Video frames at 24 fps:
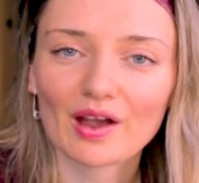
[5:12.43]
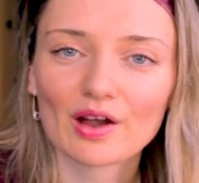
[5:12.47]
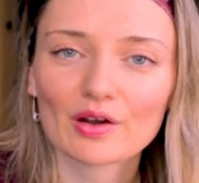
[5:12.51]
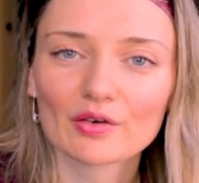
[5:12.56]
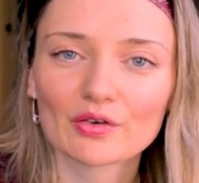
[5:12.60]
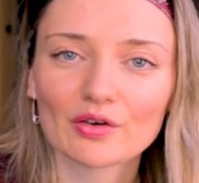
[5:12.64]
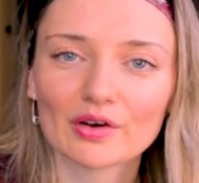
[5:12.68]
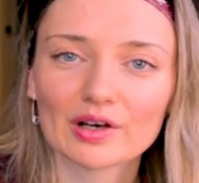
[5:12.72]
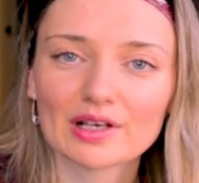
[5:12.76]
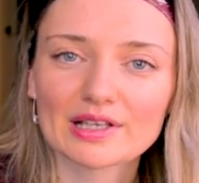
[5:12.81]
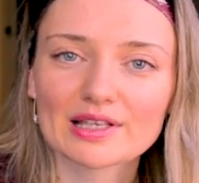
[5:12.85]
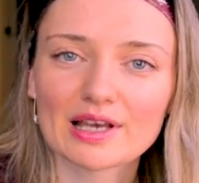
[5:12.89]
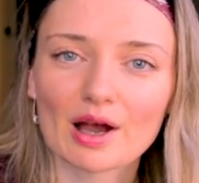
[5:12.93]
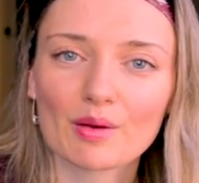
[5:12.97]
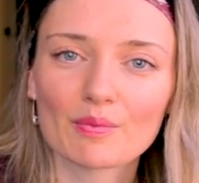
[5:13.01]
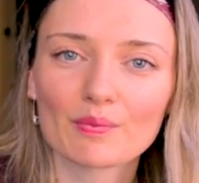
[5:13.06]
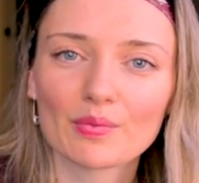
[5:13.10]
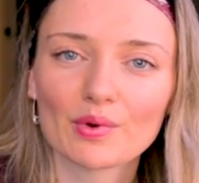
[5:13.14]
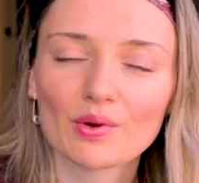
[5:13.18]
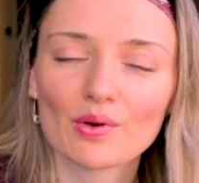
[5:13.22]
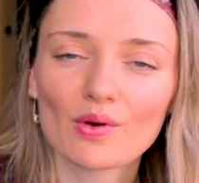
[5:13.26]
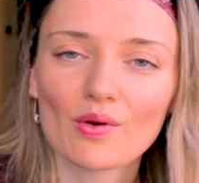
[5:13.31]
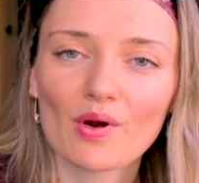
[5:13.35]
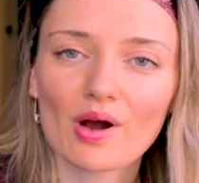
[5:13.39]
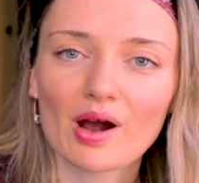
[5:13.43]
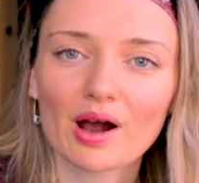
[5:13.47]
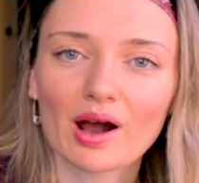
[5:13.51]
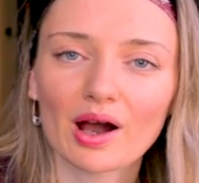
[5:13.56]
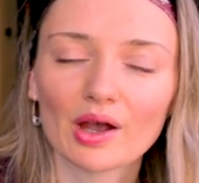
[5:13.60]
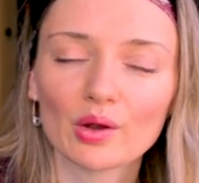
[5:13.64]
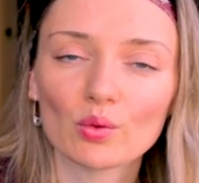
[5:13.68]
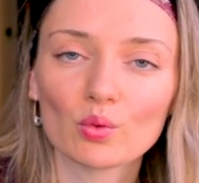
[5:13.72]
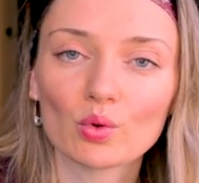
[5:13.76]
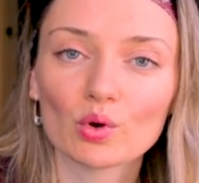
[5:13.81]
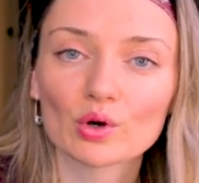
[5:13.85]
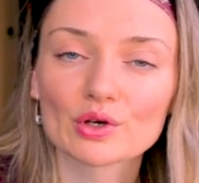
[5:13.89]
For example,
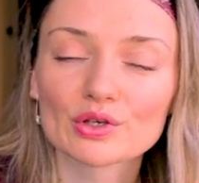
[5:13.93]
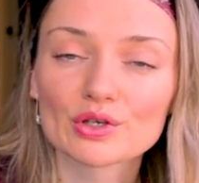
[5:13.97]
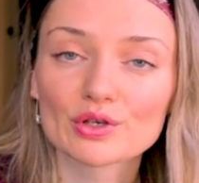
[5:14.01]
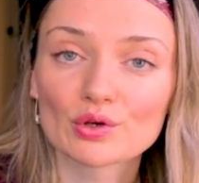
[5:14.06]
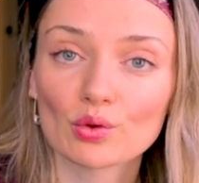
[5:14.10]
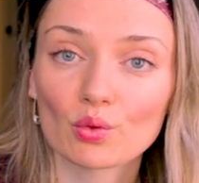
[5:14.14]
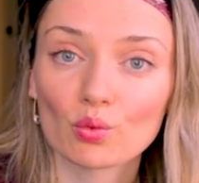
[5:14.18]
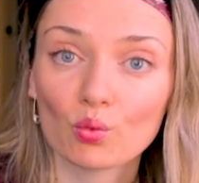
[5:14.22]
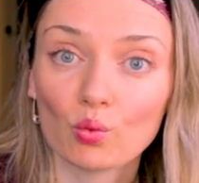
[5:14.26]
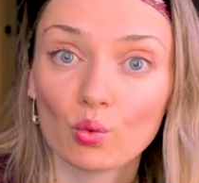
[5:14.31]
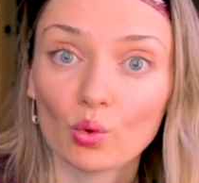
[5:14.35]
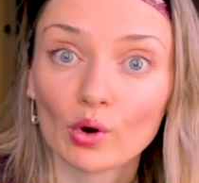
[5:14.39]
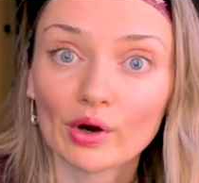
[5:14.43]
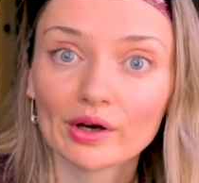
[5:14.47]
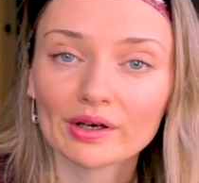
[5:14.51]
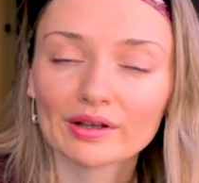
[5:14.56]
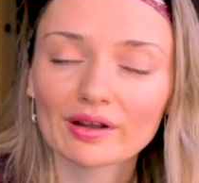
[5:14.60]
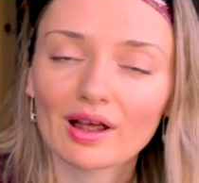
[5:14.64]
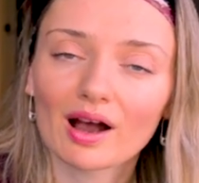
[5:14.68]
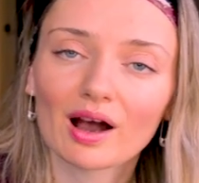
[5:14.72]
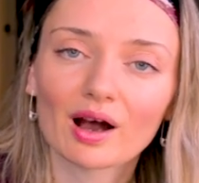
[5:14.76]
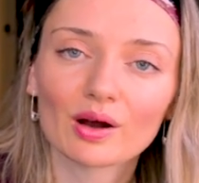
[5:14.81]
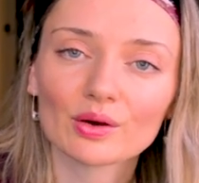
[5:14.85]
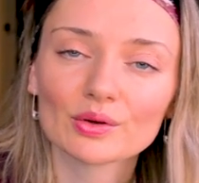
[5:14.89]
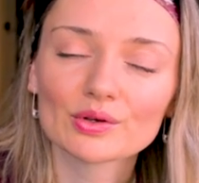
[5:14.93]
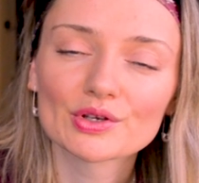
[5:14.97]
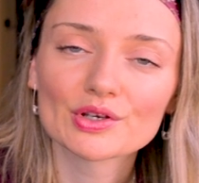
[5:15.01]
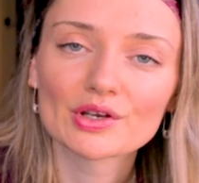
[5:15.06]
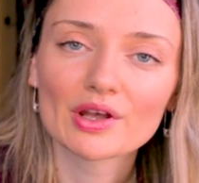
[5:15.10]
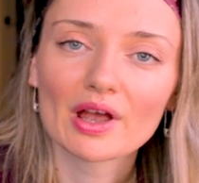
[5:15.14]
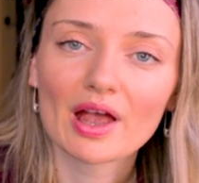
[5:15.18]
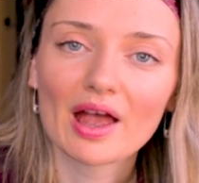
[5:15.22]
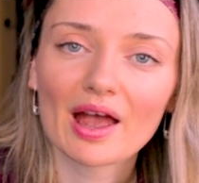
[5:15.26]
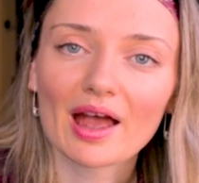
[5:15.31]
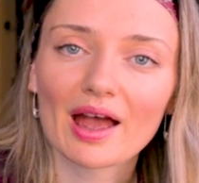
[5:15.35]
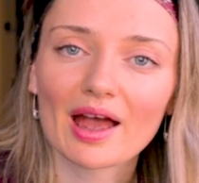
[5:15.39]
I was worn out
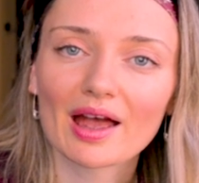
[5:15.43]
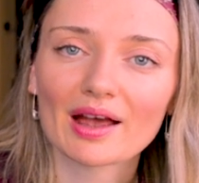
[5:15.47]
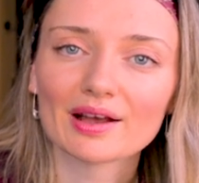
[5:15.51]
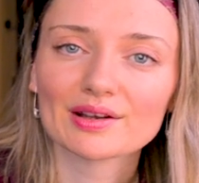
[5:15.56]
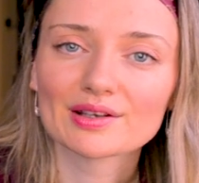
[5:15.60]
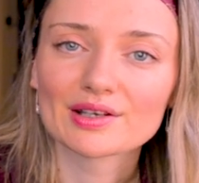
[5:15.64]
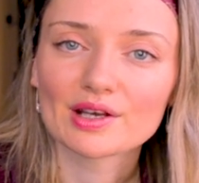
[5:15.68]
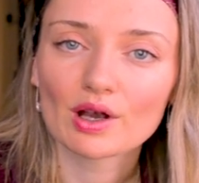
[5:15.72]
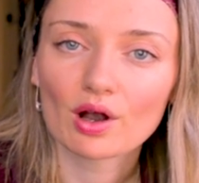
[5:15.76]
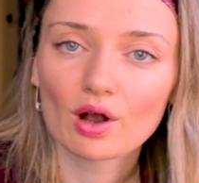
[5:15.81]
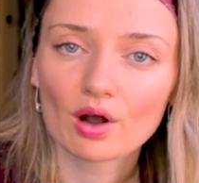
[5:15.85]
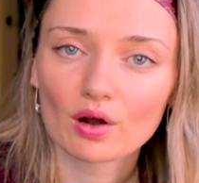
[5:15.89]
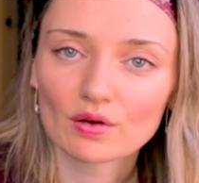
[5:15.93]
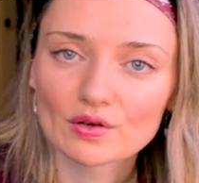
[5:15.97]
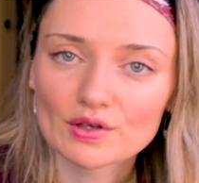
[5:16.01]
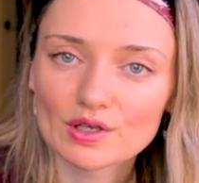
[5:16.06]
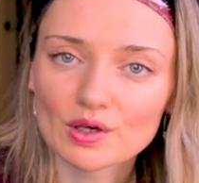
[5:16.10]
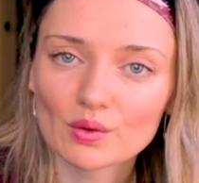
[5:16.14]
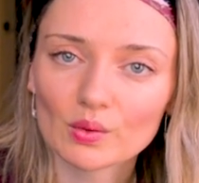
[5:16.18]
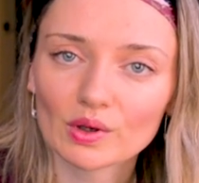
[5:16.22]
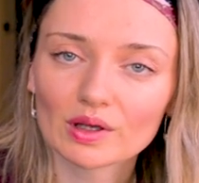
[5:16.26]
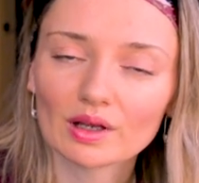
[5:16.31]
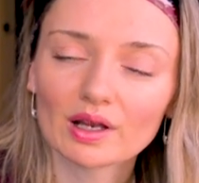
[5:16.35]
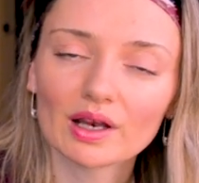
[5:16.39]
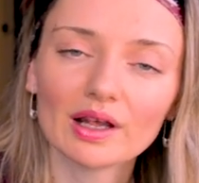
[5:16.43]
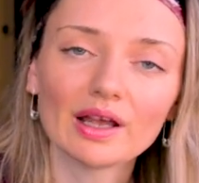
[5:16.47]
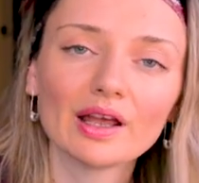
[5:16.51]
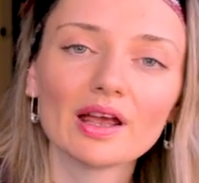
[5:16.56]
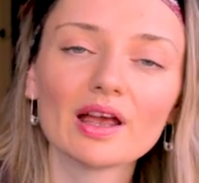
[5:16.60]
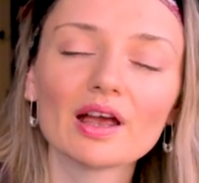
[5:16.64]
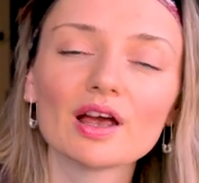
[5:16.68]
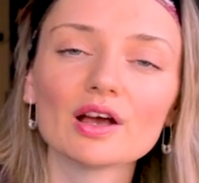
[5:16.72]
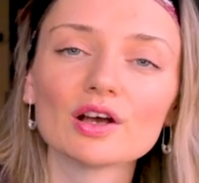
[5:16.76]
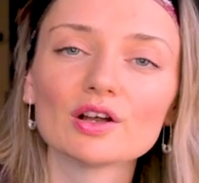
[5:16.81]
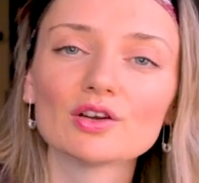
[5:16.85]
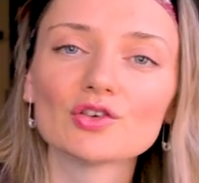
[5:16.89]
and
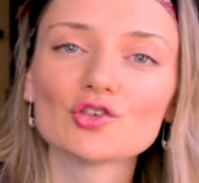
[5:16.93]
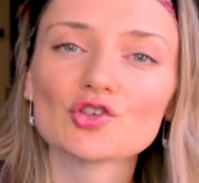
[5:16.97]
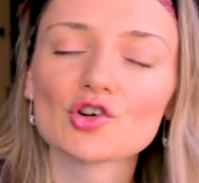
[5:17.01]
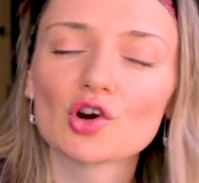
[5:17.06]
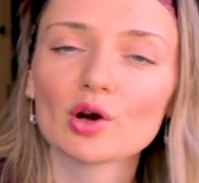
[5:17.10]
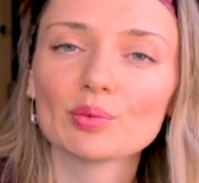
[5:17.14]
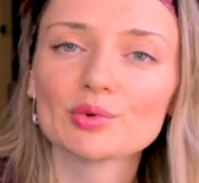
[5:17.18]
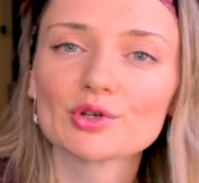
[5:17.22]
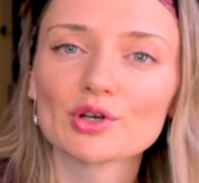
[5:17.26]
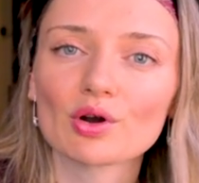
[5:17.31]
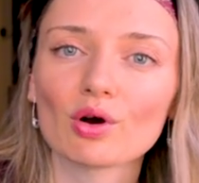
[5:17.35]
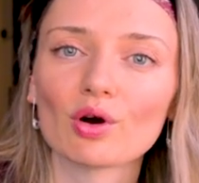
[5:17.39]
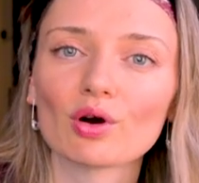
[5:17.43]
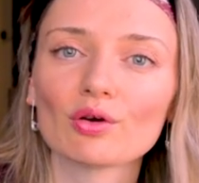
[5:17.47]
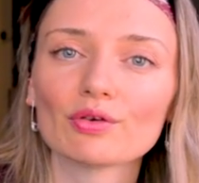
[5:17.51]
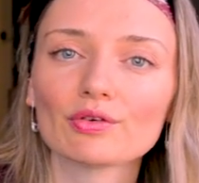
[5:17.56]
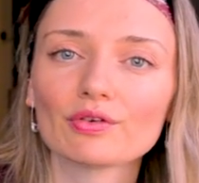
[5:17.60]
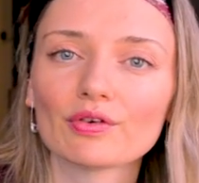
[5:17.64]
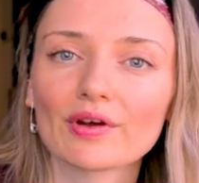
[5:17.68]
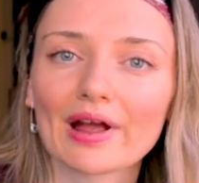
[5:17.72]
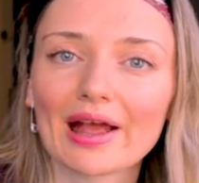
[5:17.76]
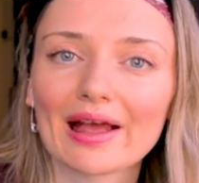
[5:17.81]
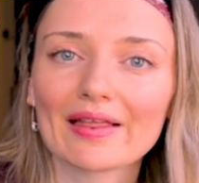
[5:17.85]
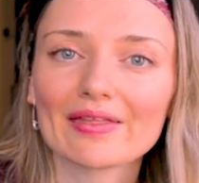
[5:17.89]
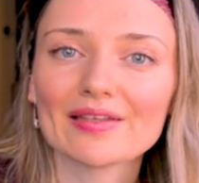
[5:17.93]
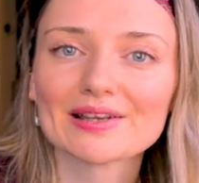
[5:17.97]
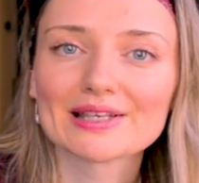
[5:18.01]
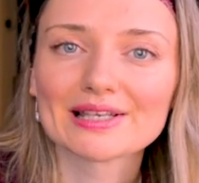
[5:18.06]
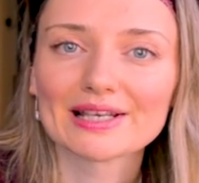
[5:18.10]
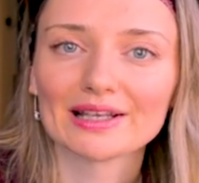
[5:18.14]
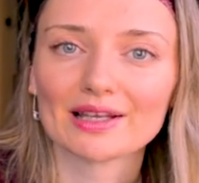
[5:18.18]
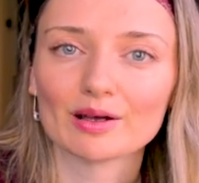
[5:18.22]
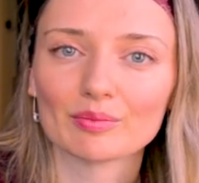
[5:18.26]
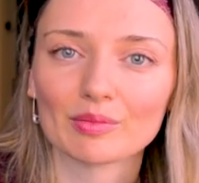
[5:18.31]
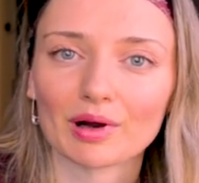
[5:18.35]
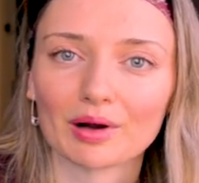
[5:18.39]
consequently dropped off at the
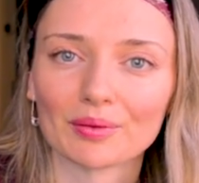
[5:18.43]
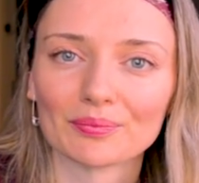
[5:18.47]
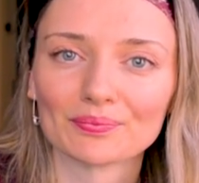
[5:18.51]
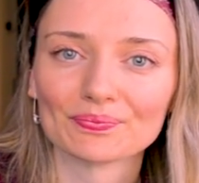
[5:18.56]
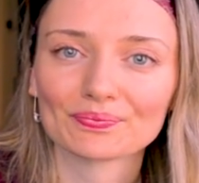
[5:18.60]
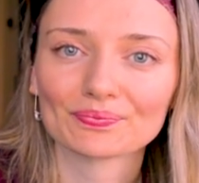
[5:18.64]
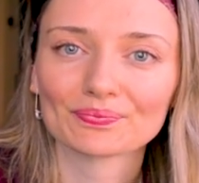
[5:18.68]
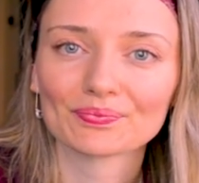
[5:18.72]
cinema.